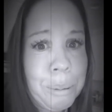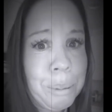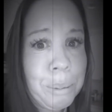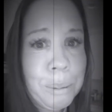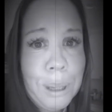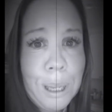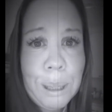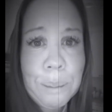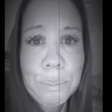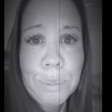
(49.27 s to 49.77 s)

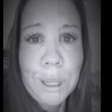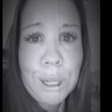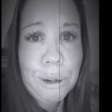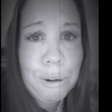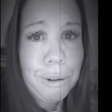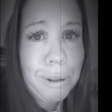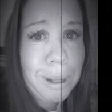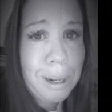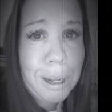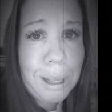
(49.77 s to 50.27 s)
way better
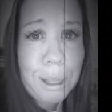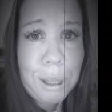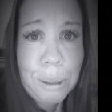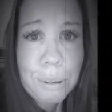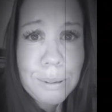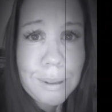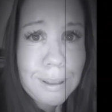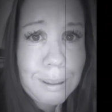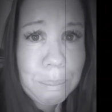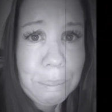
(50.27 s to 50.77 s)
than I
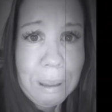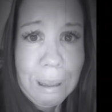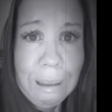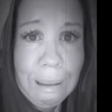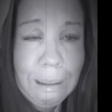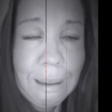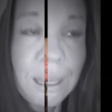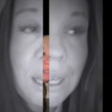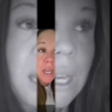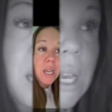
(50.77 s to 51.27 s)
used to
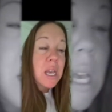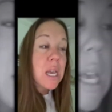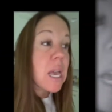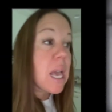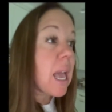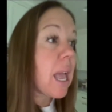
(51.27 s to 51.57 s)
be.